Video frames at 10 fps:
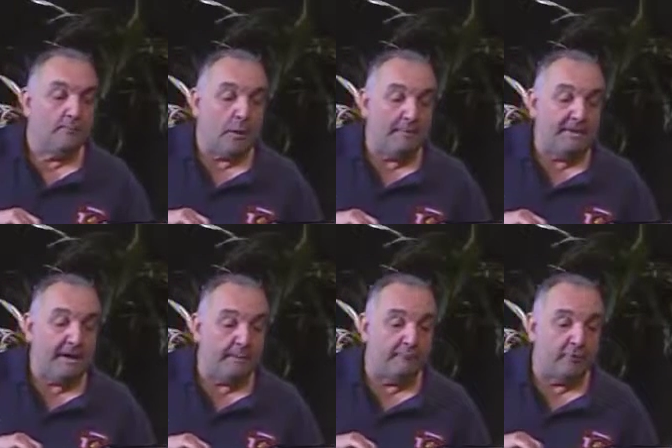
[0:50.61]
Bobby
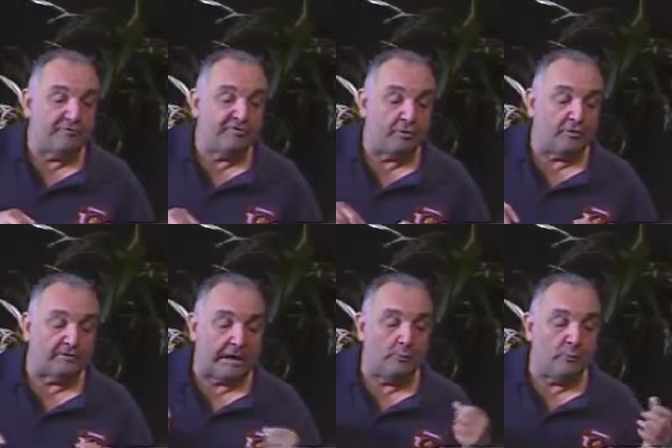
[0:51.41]
Hebb wrote a song
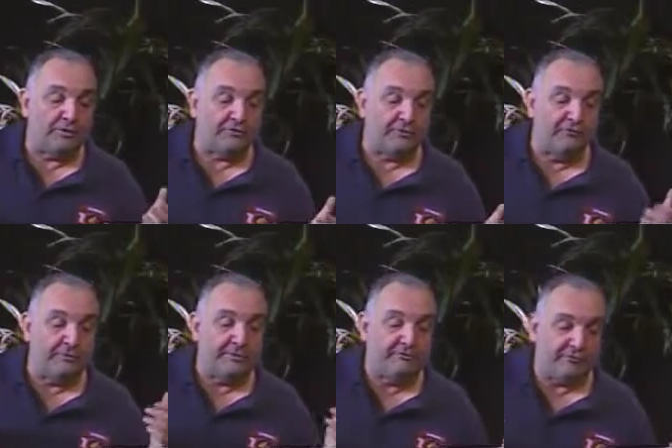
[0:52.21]
called I Wish for
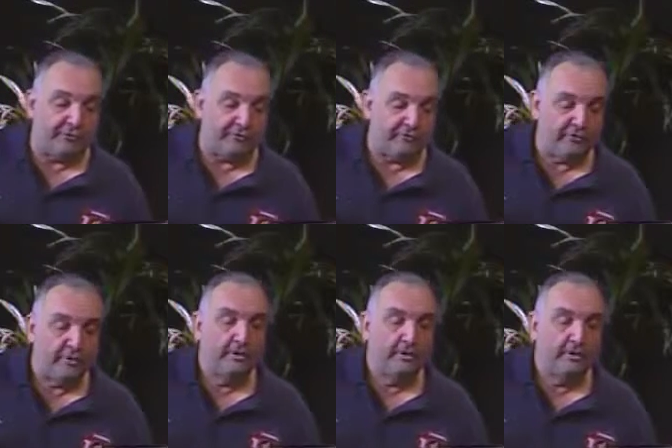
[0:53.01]
Jimmy Church.